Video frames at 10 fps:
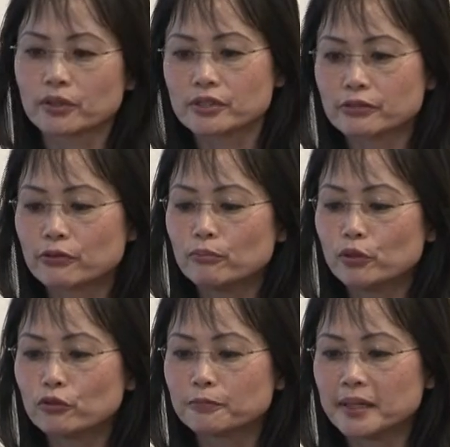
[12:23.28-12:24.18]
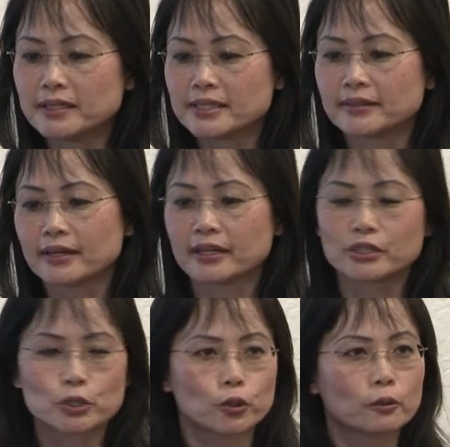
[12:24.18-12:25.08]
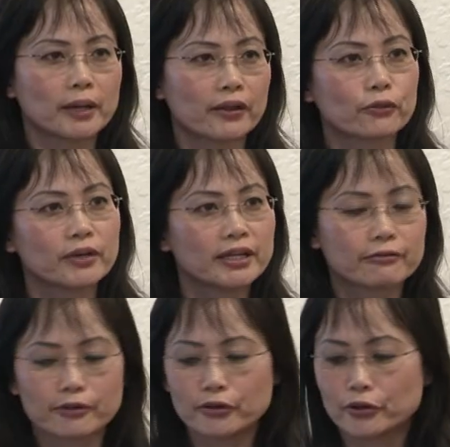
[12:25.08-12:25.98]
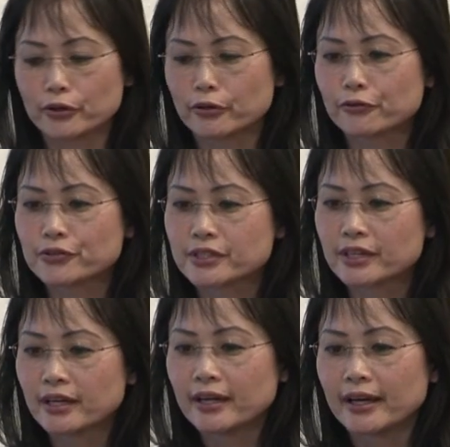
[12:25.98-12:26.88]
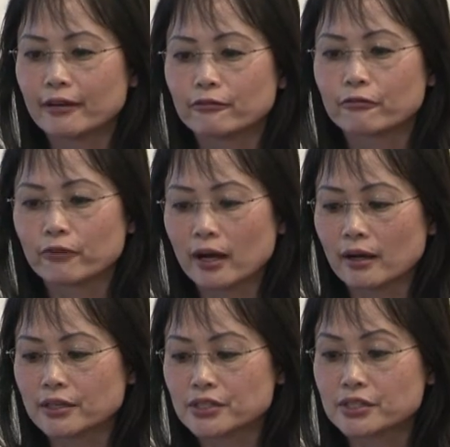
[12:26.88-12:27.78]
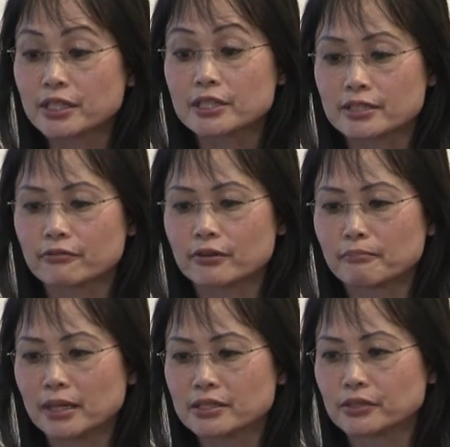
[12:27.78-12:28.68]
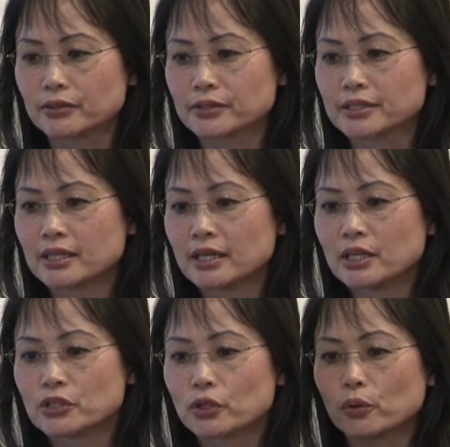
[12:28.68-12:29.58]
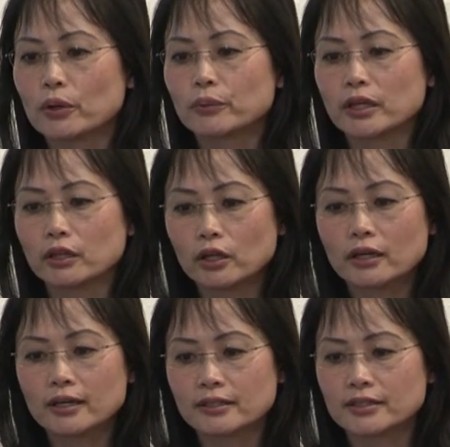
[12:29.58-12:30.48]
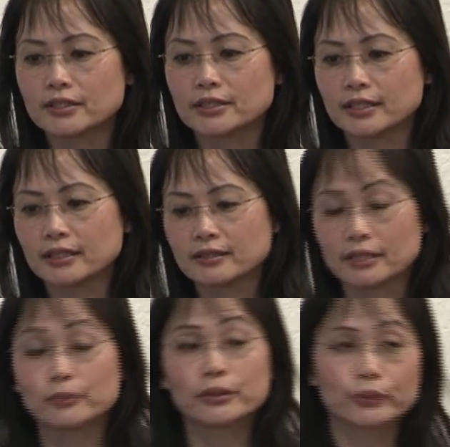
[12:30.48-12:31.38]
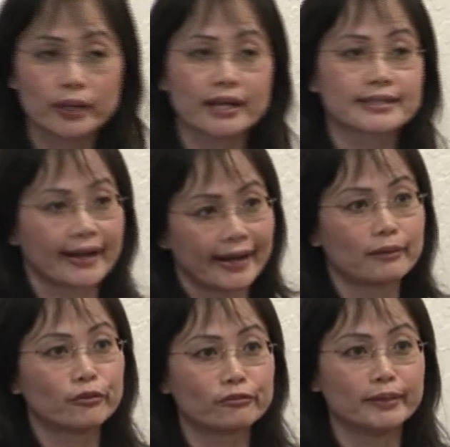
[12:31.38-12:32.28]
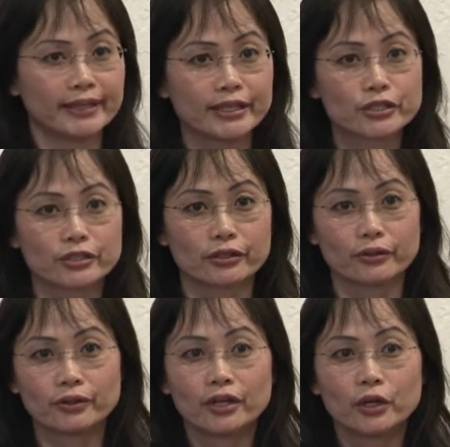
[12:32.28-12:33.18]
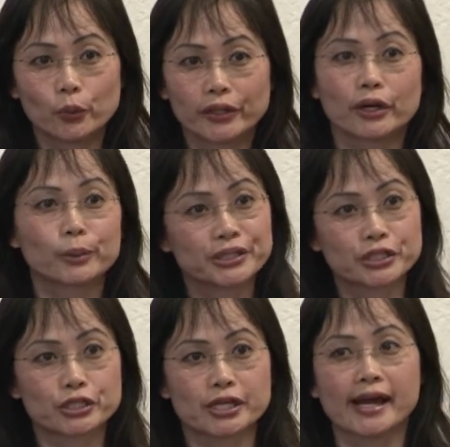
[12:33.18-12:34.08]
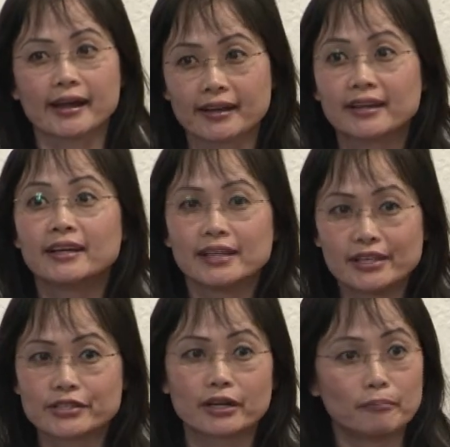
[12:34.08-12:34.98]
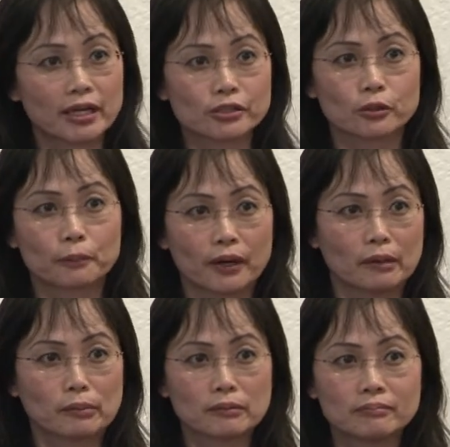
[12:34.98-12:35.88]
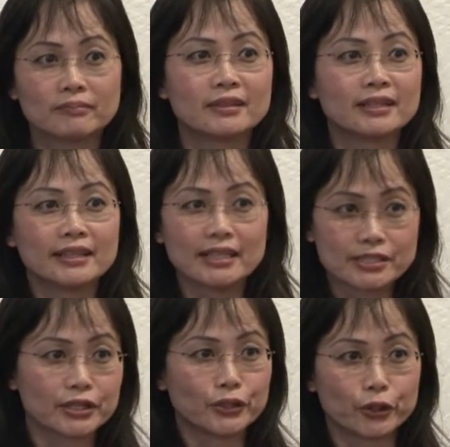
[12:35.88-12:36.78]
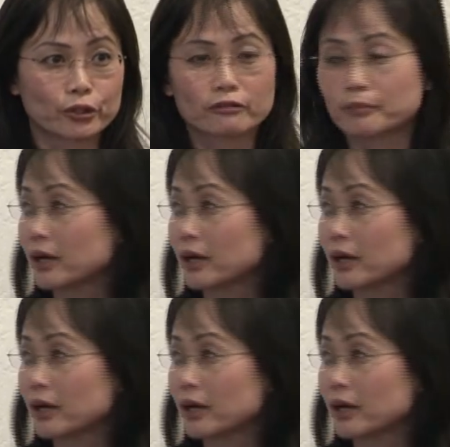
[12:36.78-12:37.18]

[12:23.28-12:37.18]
there are different movements, and they're controlled by 3 different nerves and 6 different muscles. So when we look to see someone who has an eye movement issue, we always check, is there a muscle problem? Is there a nerve